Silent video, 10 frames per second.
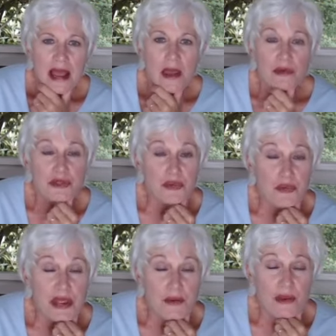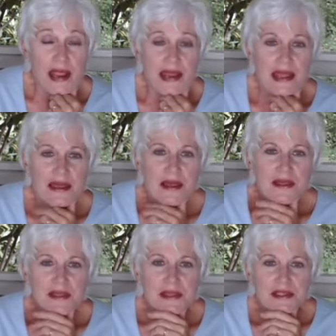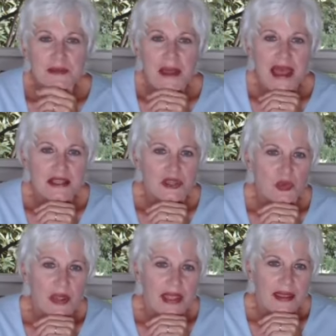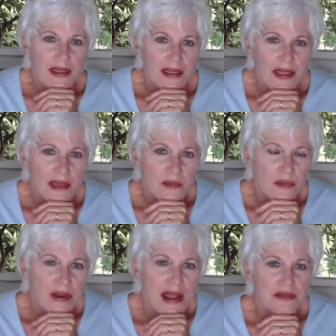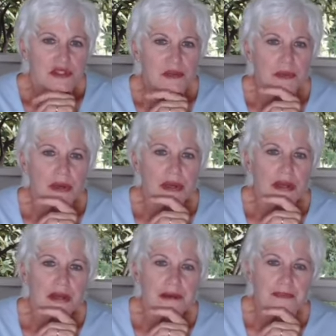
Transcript: I was rereading this past week in Brown's book,